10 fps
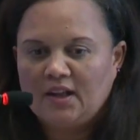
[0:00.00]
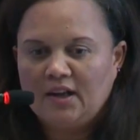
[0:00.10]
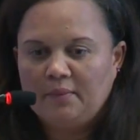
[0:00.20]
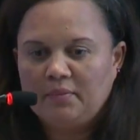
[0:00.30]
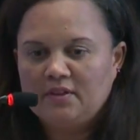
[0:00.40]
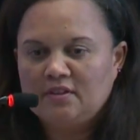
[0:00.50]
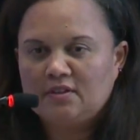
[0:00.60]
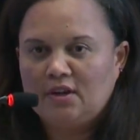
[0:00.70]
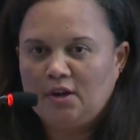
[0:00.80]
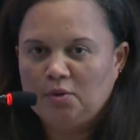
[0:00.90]
This
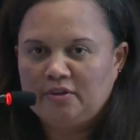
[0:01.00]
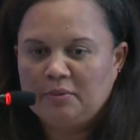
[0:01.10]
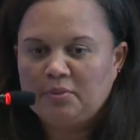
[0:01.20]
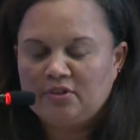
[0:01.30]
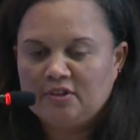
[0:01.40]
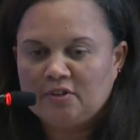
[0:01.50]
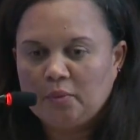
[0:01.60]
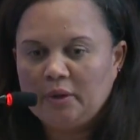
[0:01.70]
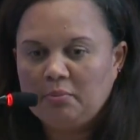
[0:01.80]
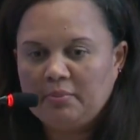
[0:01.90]
is a low temperature
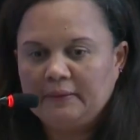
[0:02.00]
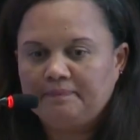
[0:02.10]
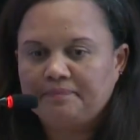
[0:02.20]
sweep.